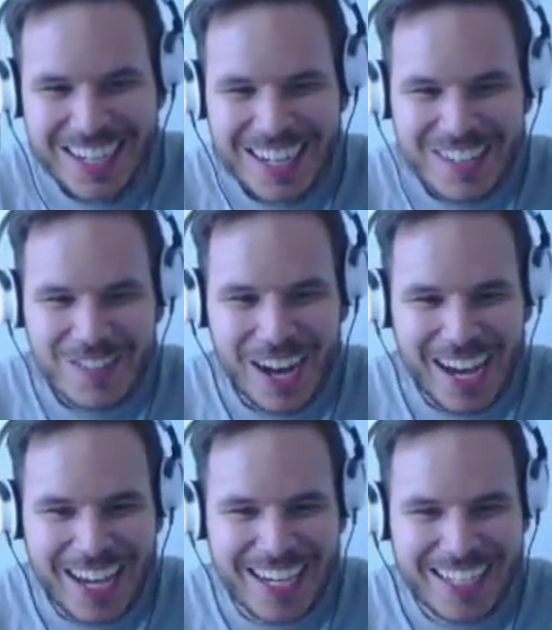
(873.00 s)

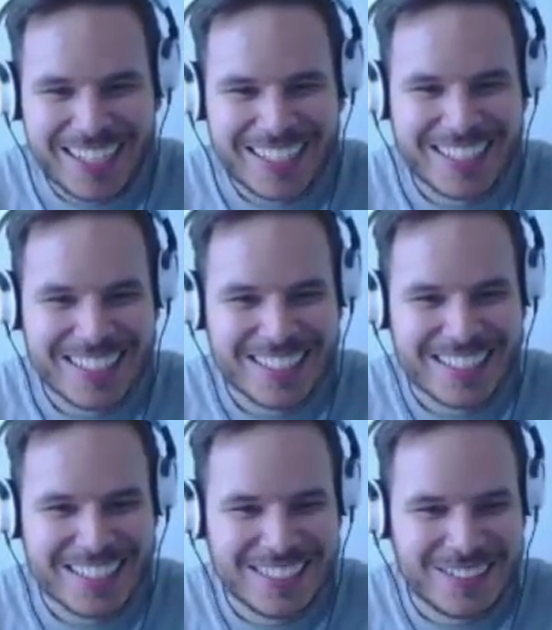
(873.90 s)
Why?
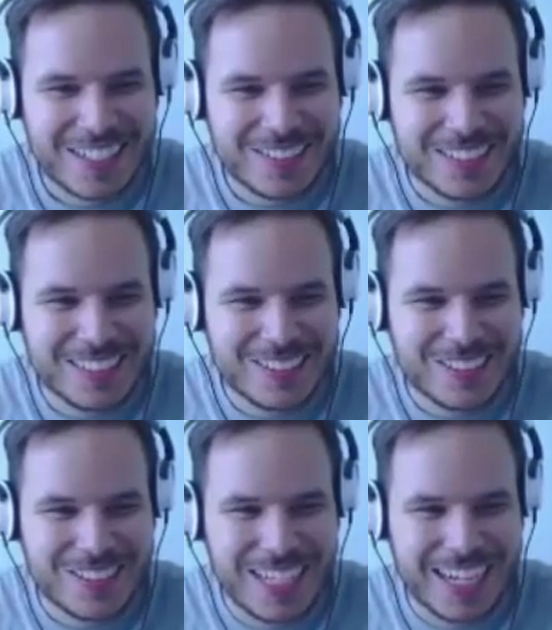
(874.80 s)
Why would you
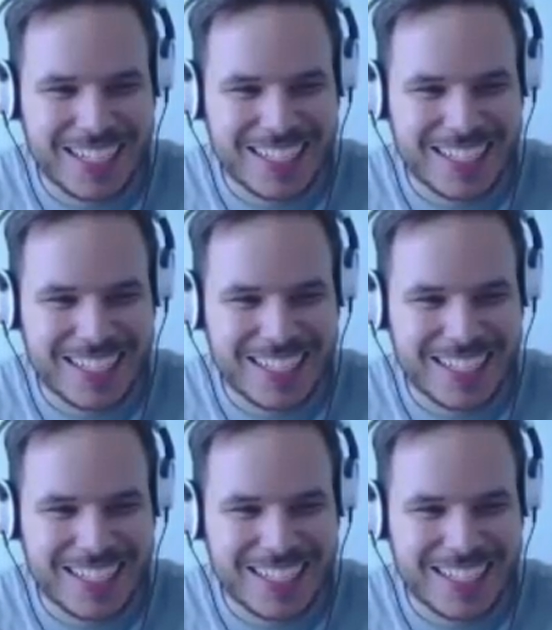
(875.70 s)
do that?